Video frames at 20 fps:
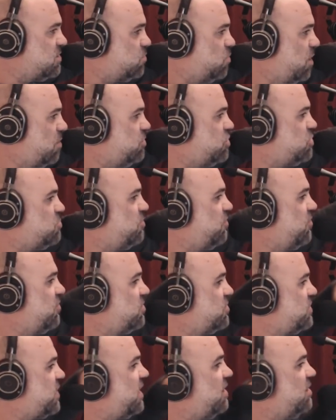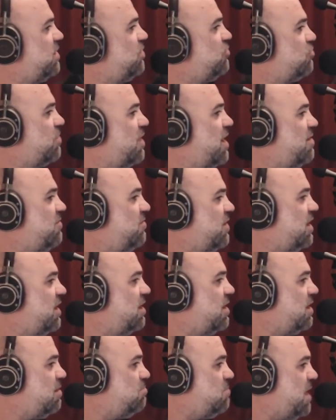what would you prefer, daily
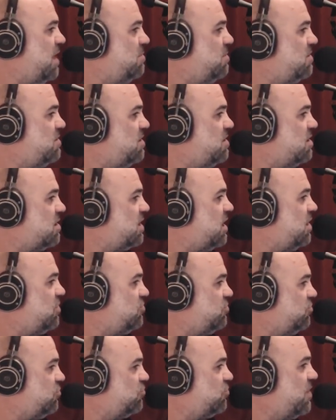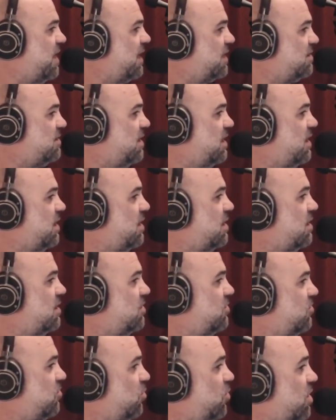driving and maybe the occasional track day, a
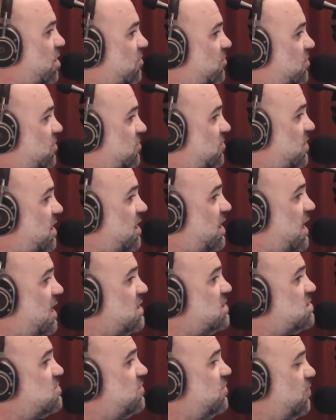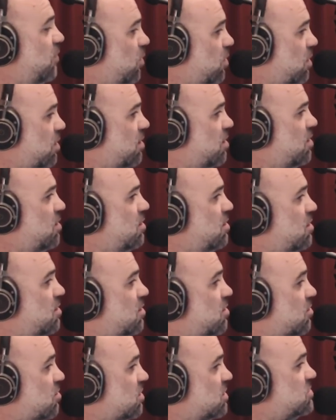twenty fifteen S four
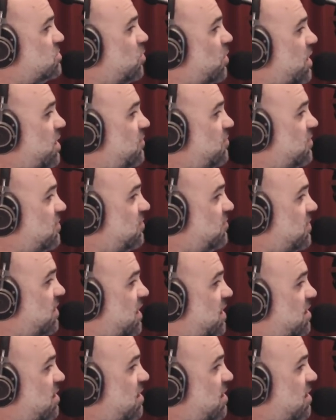or a twenty fifteen